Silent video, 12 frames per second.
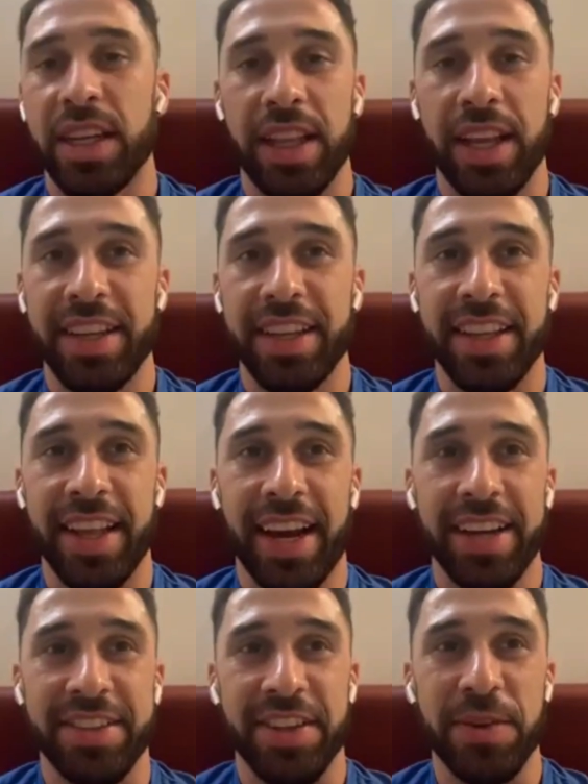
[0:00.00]
I think the
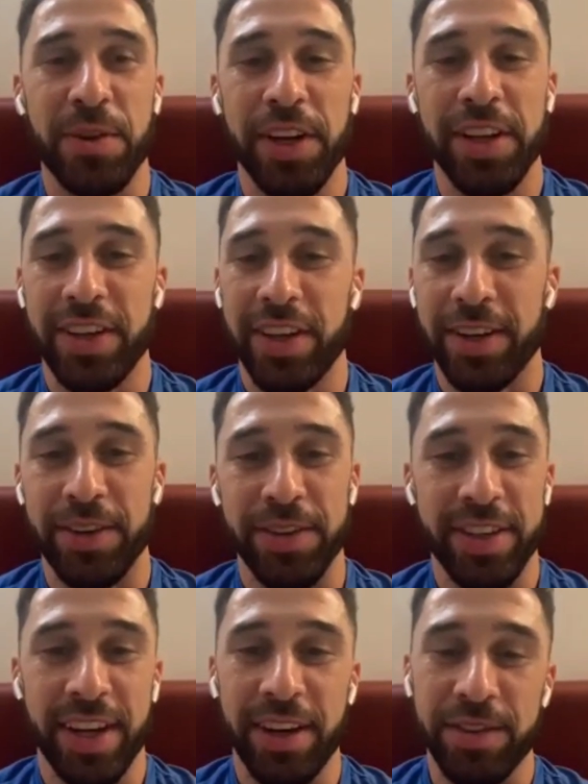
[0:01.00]
last 2 nights, like I
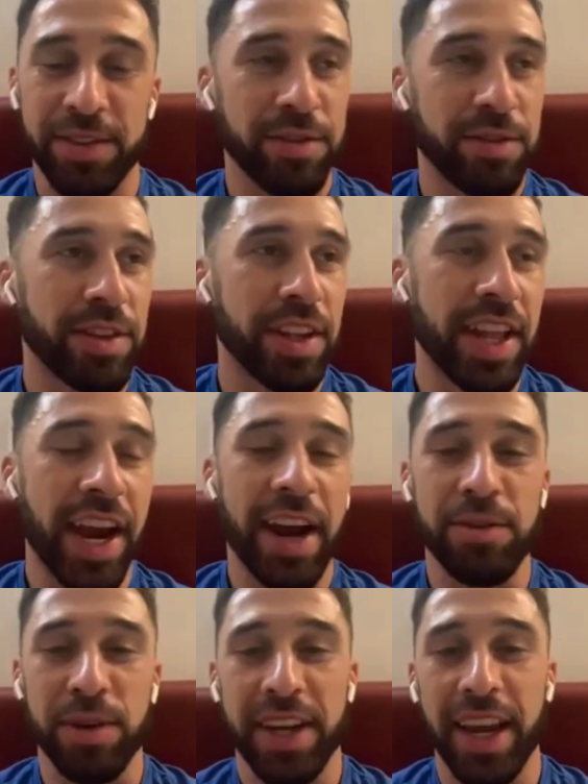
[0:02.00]
was saying, the
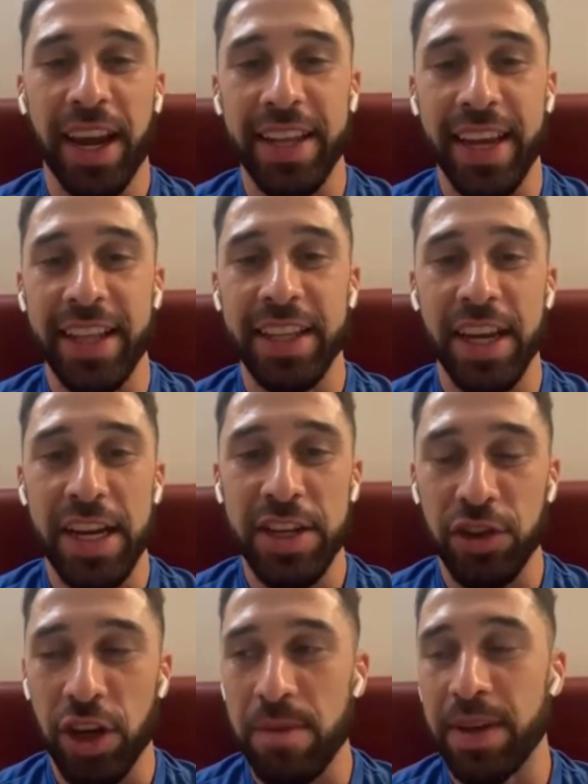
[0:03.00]
nerves were kicking in, the
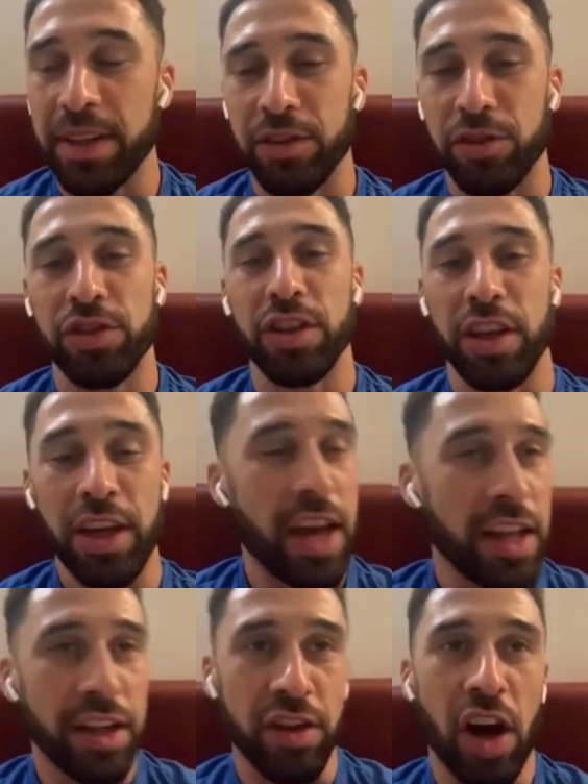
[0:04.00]
excitement, and just the
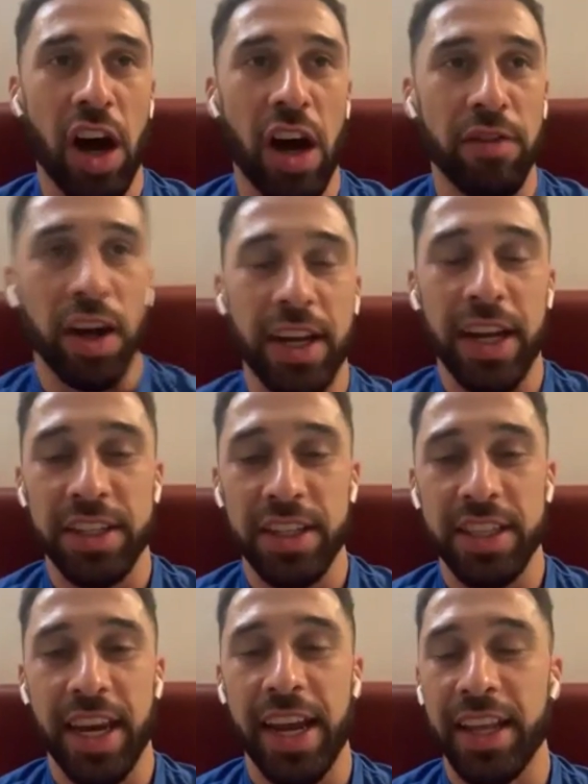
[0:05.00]
thought of all that, as you
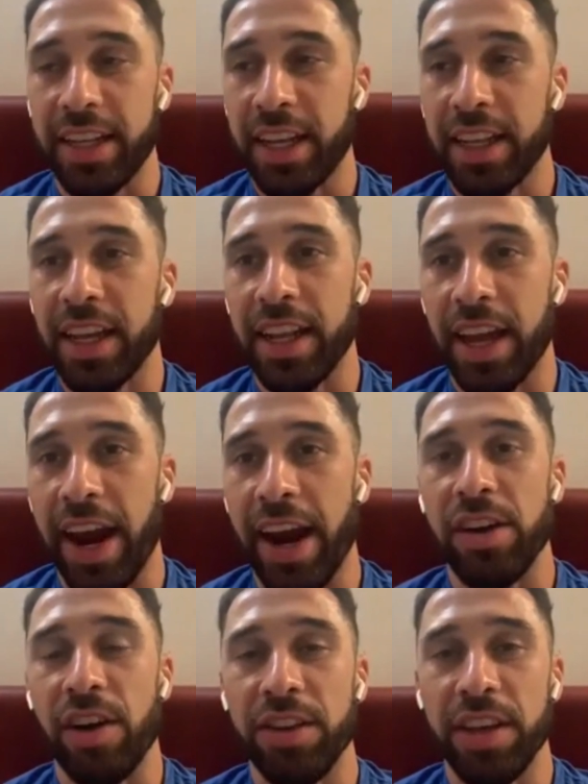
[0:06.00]
said. And then
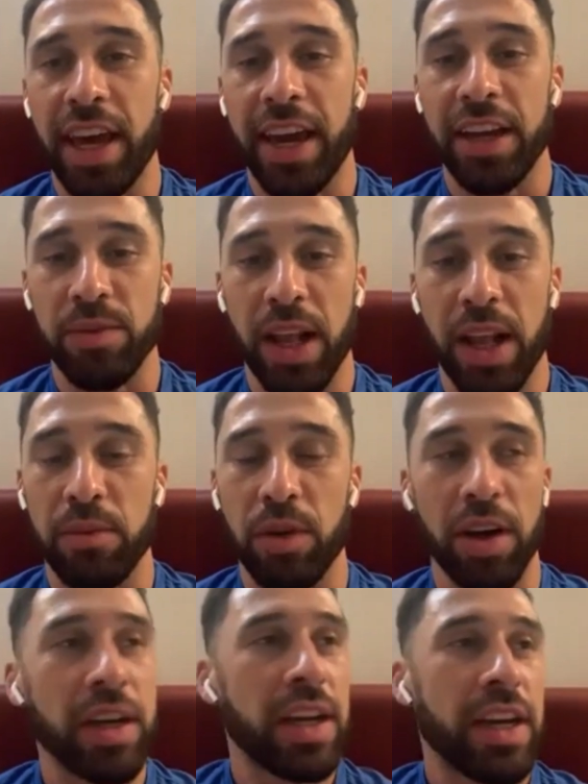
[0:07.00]
earlier on today as well,
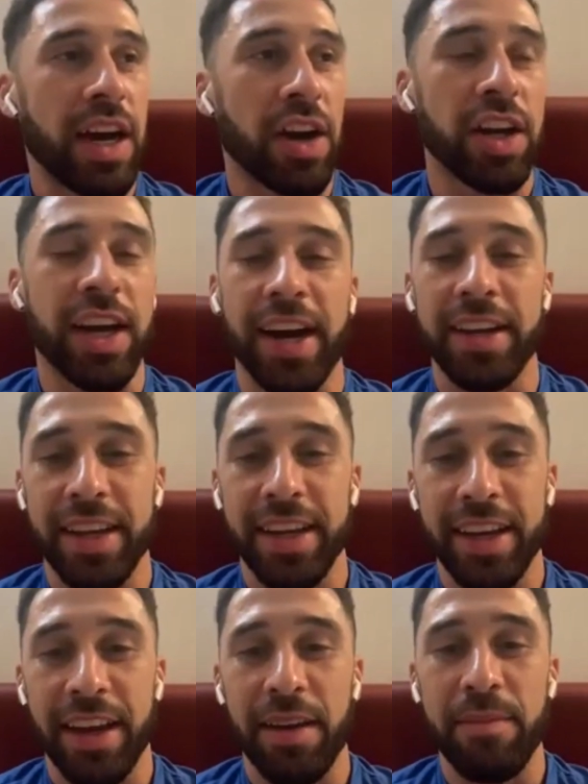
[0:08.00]
where I kind of had
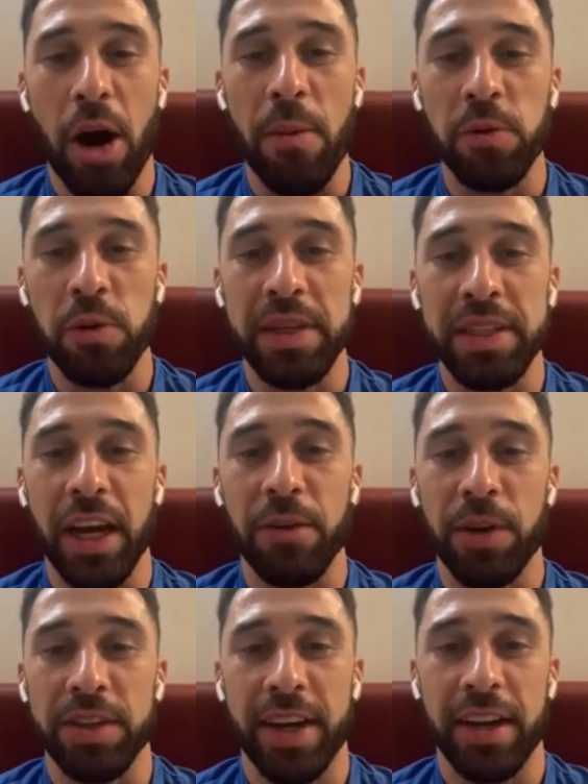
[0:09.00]
a moment with myself
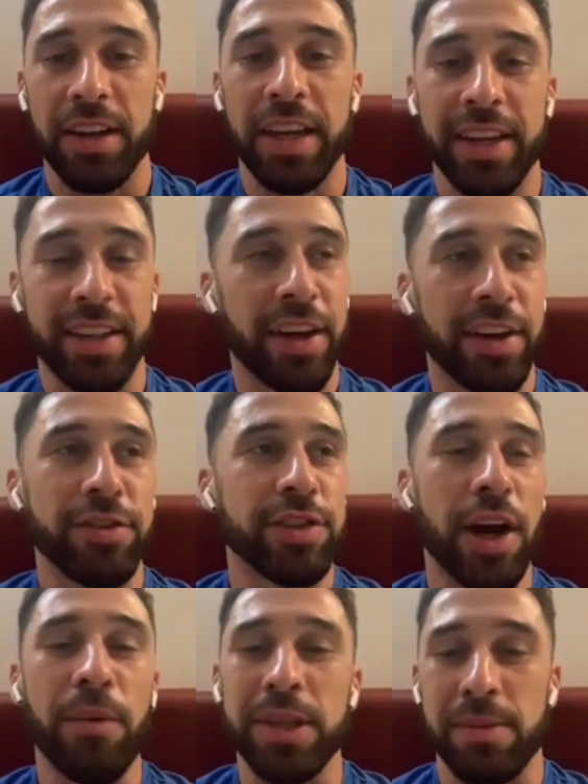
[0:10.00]
where I said, like, I just
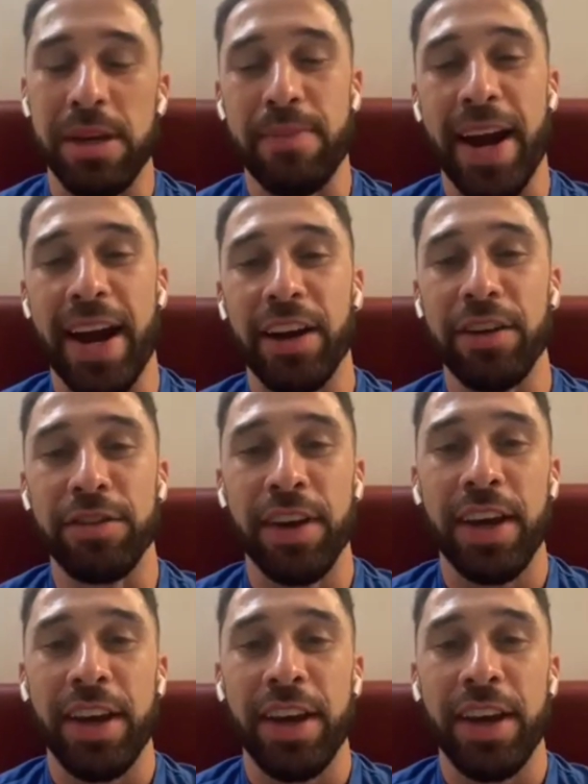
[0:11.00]
don't want to be a part of